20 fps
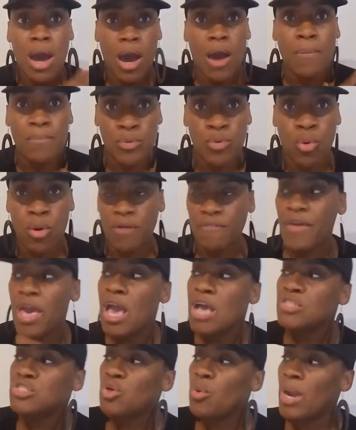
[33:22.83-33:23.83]
up north.
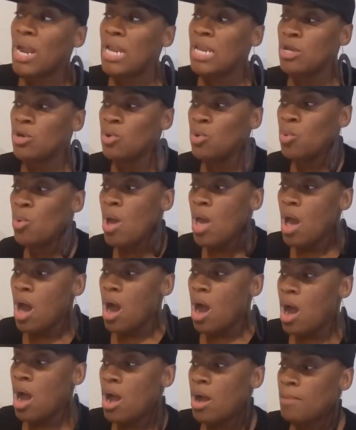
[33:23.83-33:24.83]
So anywho,
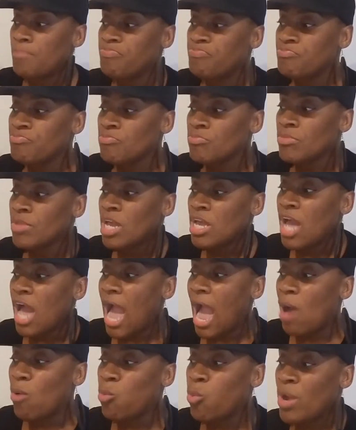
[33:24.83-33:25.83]

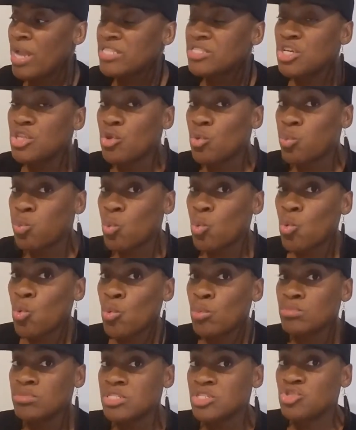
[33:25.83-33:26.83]
I went to the
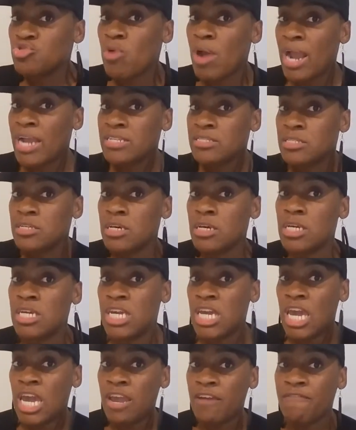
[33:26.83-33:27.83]
rooms trying to
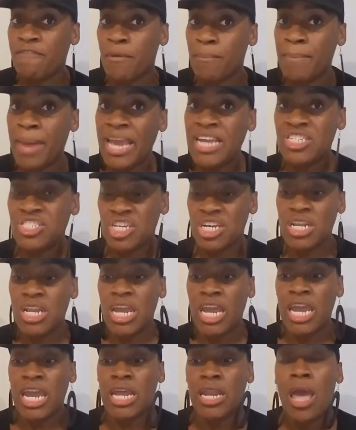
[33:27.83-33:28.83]
get information,
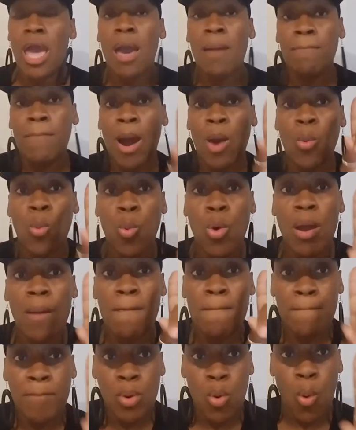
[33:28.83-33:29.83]
and my
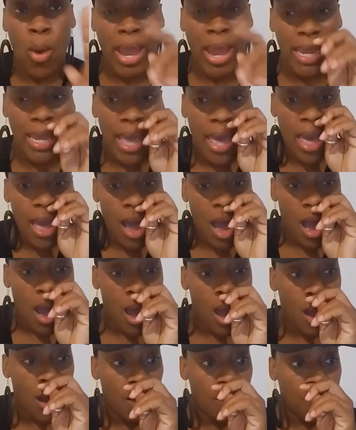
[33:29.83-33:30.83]
one boy,
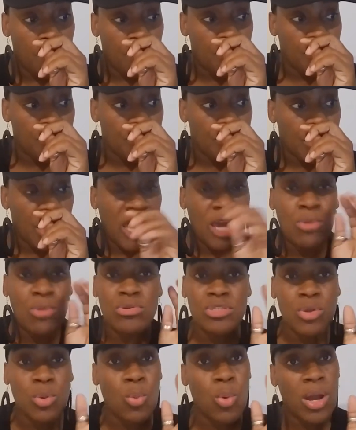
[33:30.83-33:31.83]
he
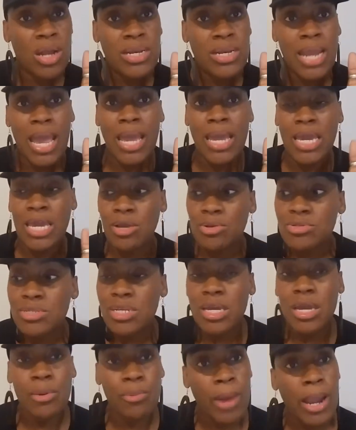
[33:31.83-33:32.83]
was the one that he used
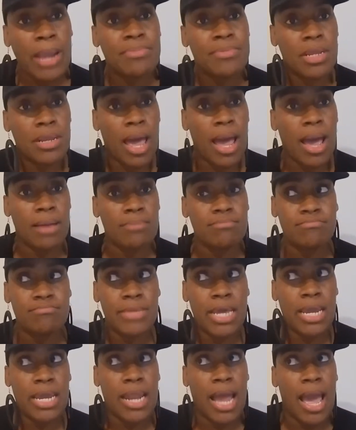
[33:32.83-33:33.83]
to get raped a lot.
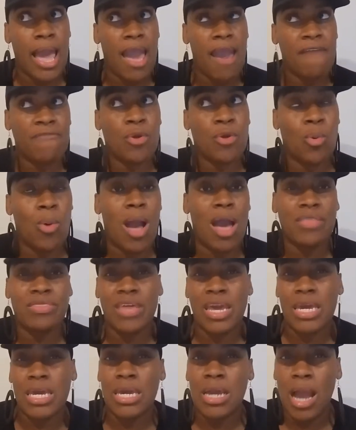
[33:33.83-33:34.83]
And after a while, I
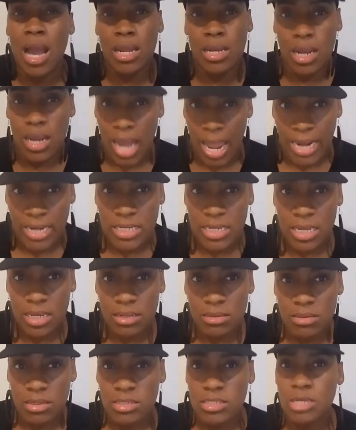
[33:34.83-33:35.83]
think he kind of liked
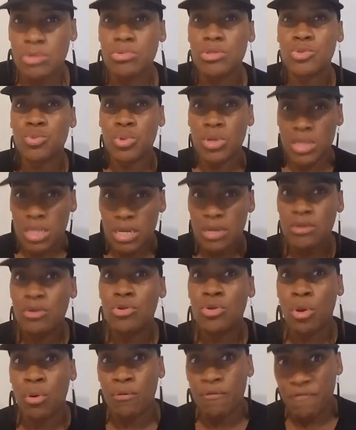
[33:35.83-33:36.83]
it because he was really,
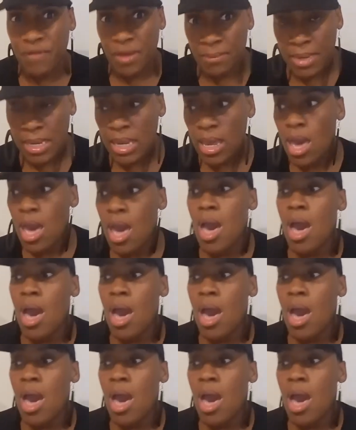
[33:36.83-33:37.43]
femmy.